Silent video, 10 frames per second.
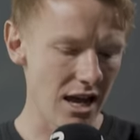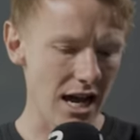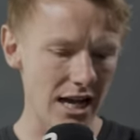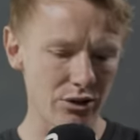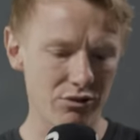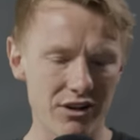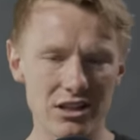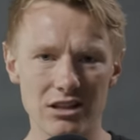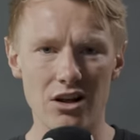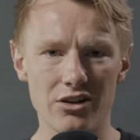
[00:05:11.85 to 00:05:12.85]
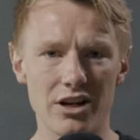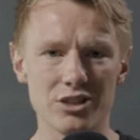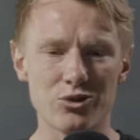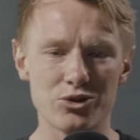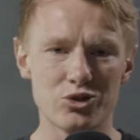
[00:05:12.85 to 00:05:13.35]
and it'll feel a lot
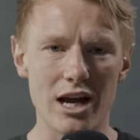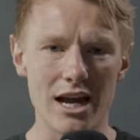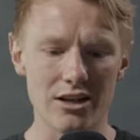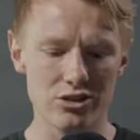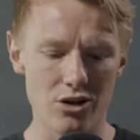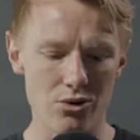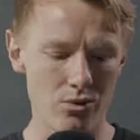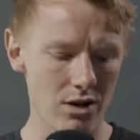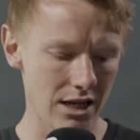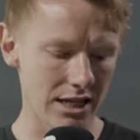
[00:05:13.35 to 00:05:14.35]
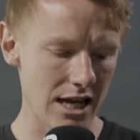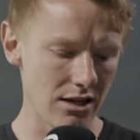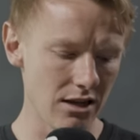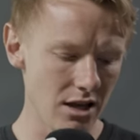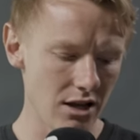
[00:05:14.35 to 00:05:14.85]
nicer on track. So
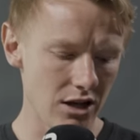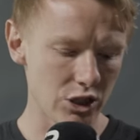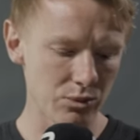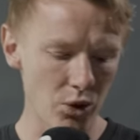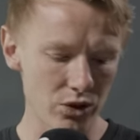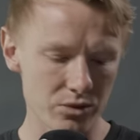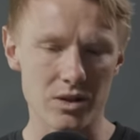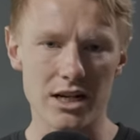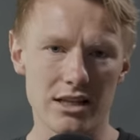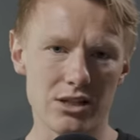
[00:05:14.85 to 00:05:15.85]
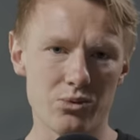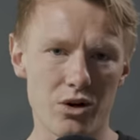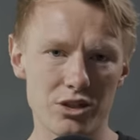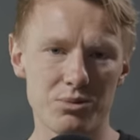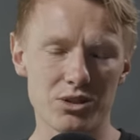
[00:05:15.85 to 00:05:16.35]
again, a small upgrade this
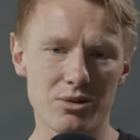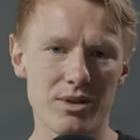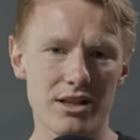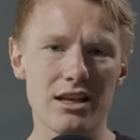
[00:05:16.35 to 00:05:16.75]
was, but something